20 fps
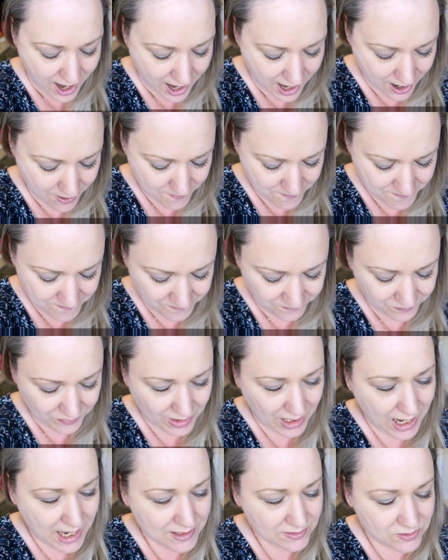
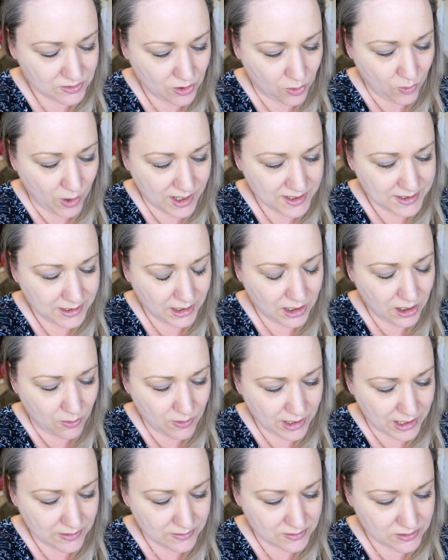And so I did go
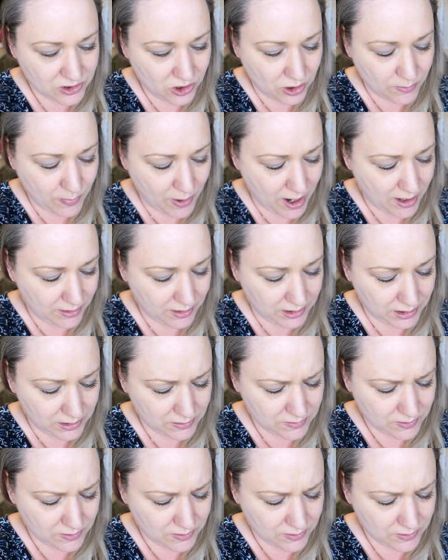and get the stockpiling.